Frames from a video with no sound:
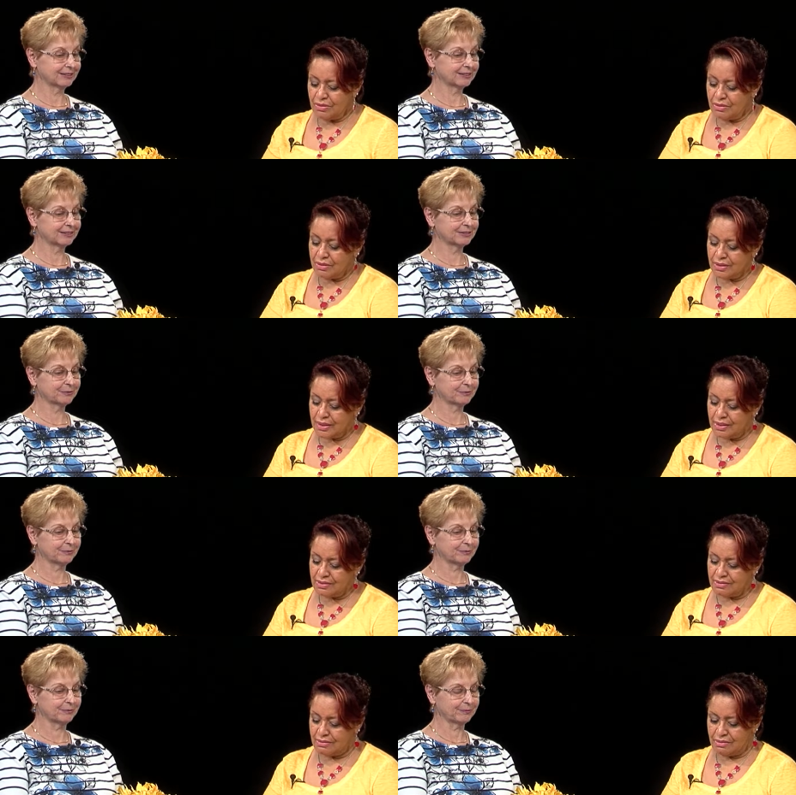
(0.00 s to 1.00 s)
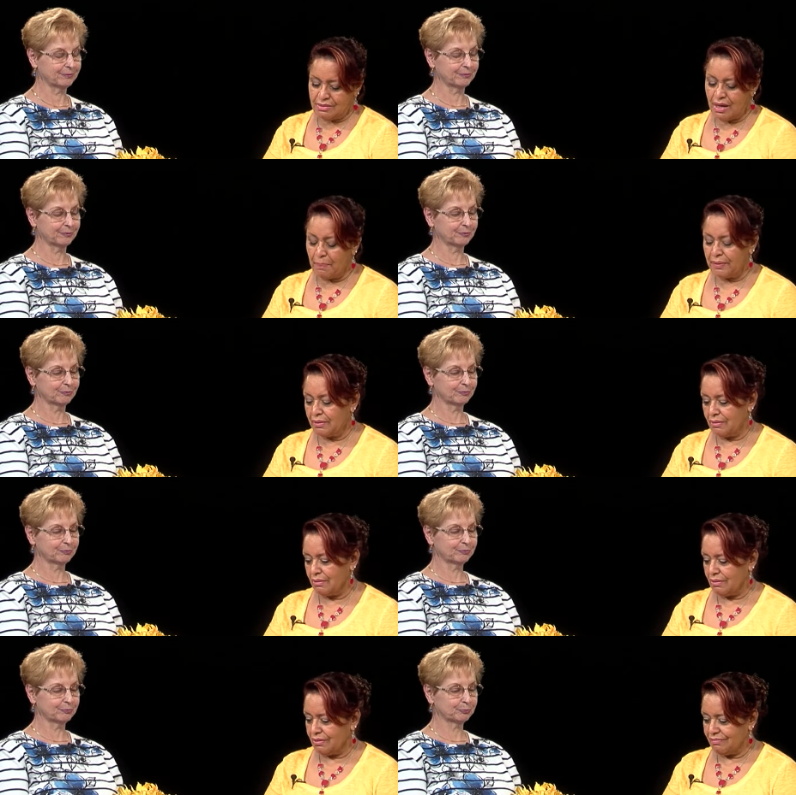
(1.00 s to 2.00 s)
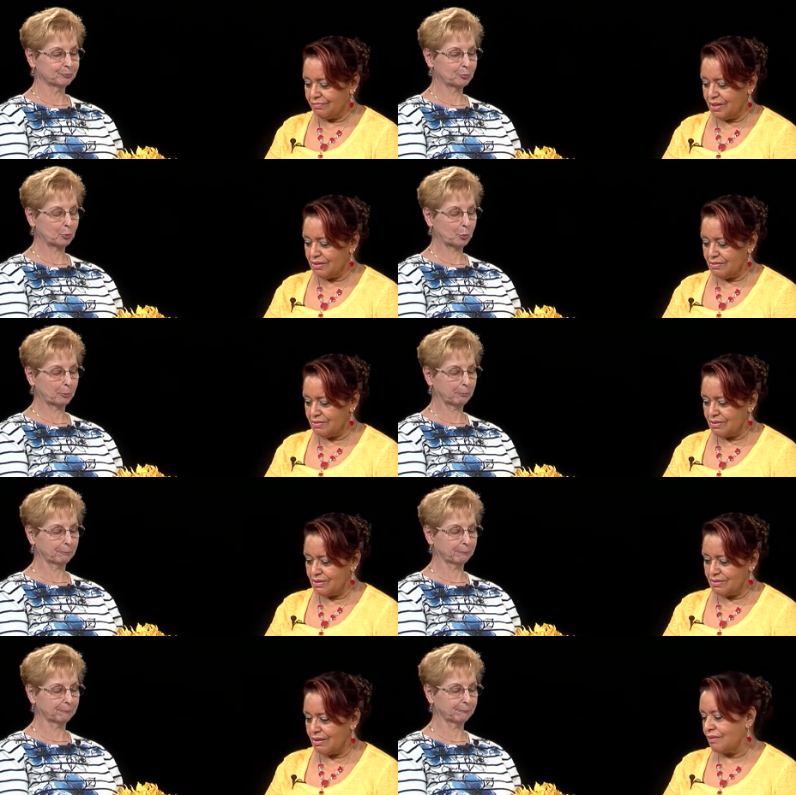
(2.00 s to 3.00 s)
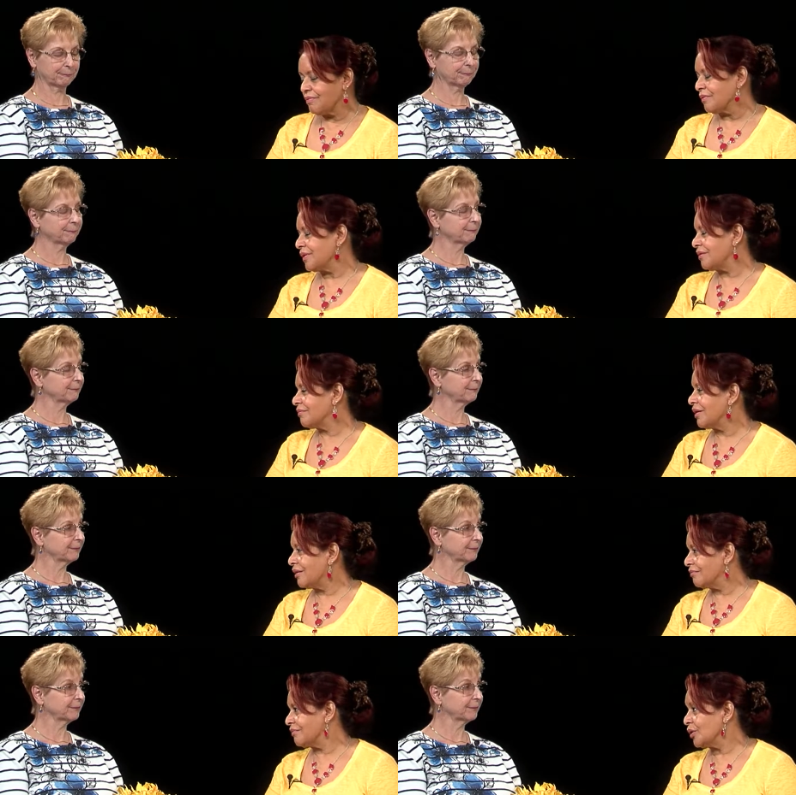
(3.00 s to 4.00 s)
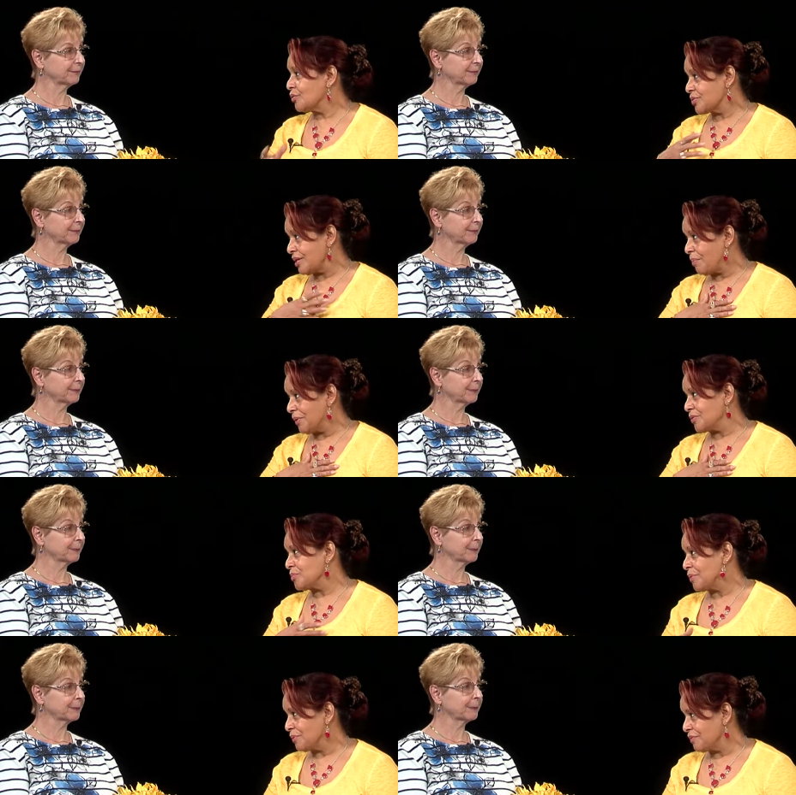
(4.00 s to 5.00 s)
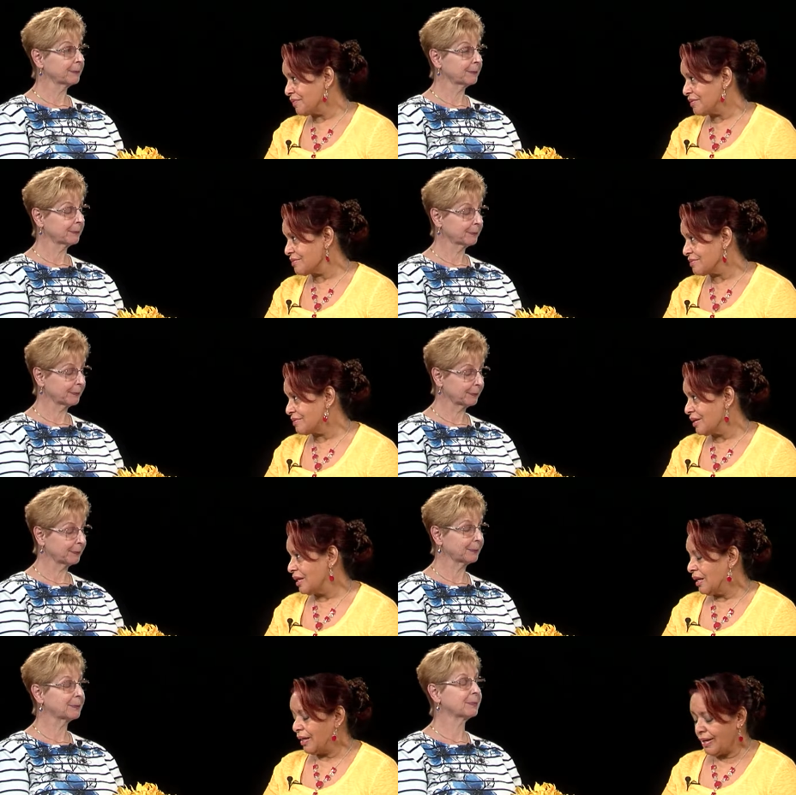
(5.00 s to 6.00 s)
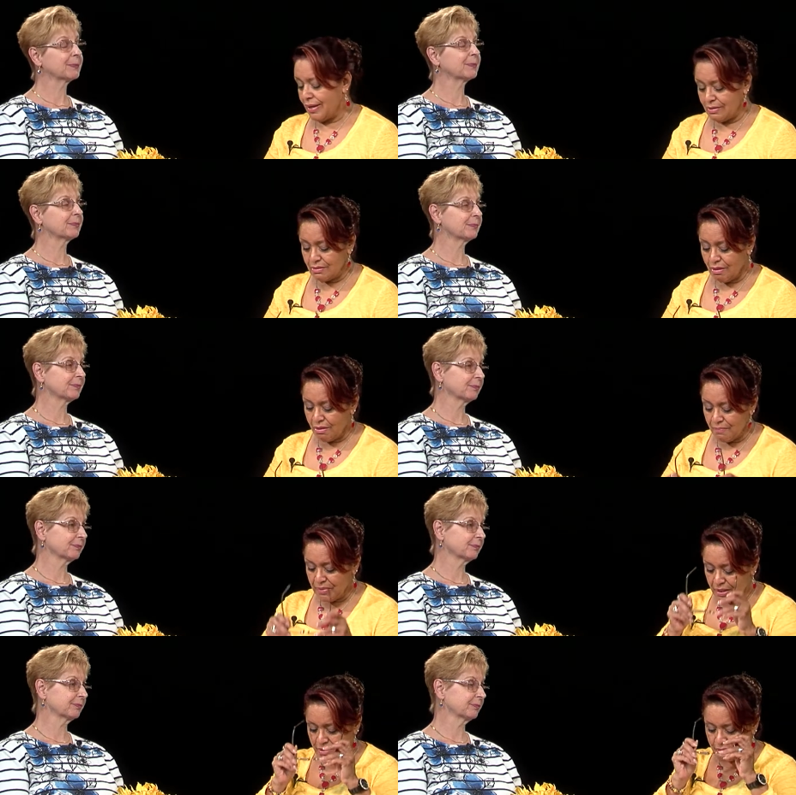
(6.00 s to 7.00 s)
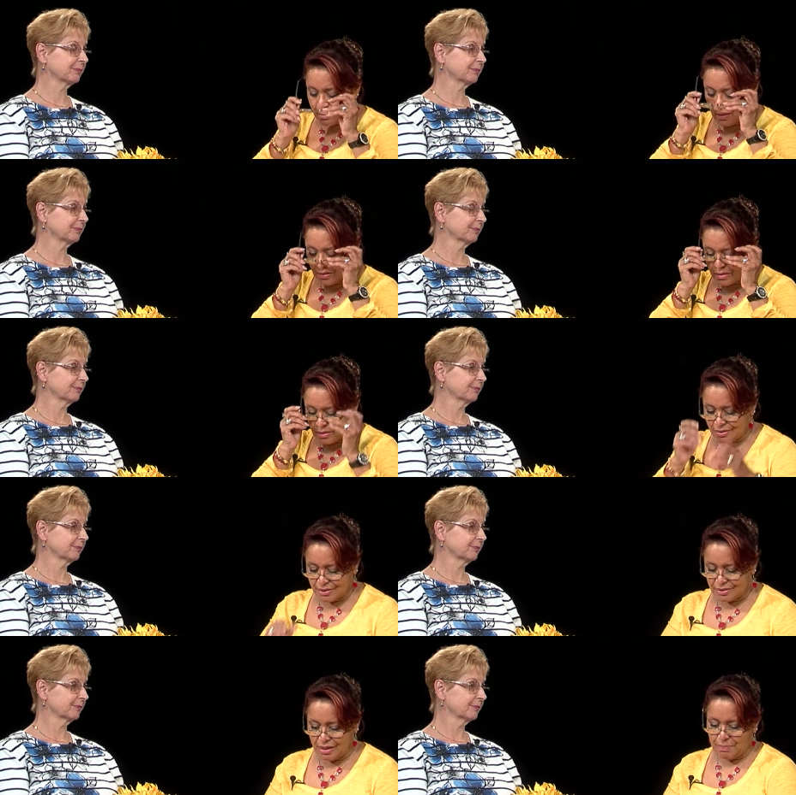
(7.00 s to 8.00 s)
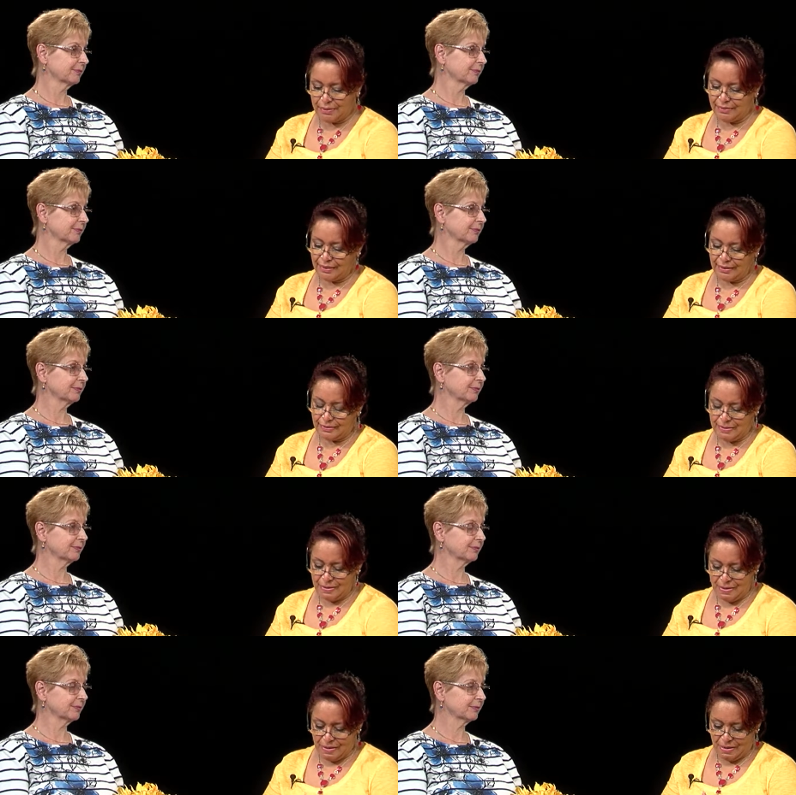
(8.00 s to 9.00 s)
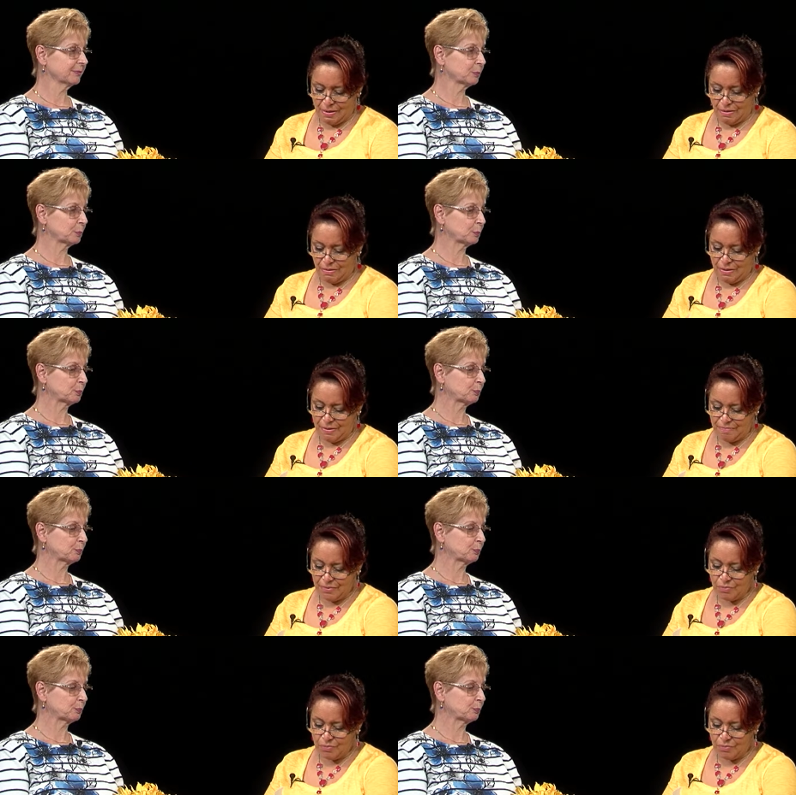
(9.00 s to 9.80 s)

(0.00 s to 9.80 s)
Speaker 1: today's uh, topic uh, is a, very a close topic to both of us, and um, it's it's a, a topic that um,